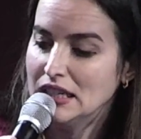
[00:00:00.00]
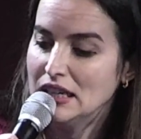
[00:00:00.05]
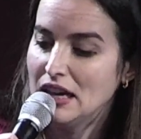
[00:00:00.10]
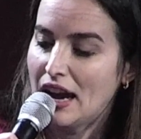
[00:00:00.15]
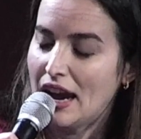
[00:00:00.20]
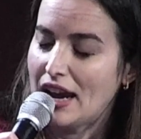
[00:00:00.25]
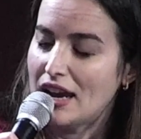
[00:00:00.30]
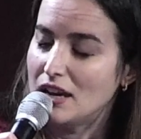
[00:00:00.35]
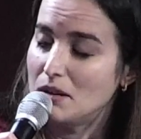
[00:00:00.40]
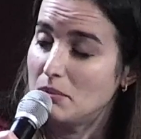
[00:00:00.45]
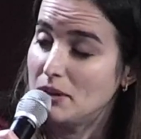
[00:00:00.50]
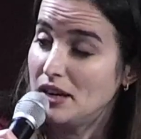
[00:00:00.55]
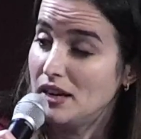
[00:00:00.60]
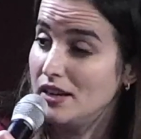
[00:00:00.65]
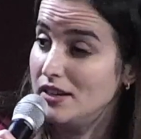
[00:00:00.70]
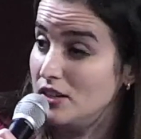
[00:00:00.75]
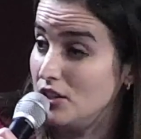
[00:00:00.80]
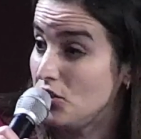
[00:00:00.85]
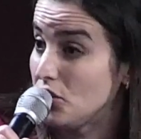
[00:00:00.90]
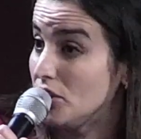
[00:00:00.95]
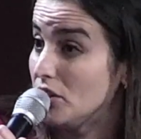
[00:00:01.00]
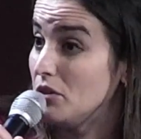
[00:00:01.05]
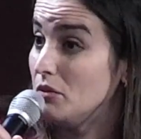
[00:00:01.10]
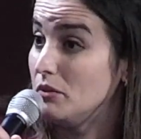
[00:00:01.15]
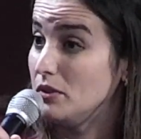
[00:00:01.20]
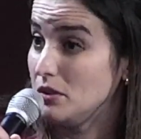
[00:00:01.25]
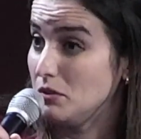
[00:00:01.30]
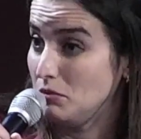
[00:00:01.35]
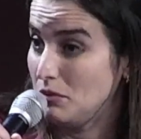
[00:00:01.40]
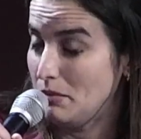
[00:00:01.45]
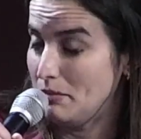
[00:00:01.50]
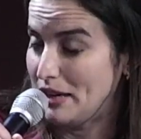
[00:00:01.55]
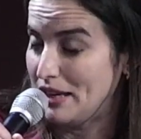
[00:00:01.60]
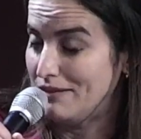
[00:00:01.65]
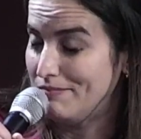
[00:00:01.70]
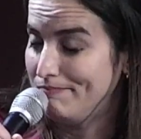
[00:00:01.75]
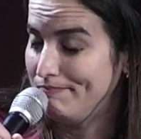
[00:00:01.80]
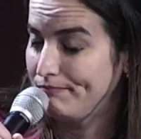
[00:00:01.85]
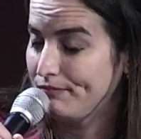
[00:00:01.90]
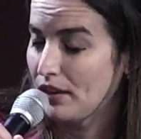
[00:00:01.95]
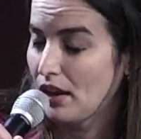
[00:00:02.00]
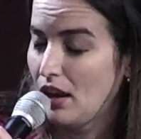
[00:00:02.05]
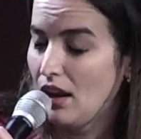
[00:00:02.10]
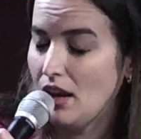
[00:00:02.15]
I had a PE teacher who was a woman.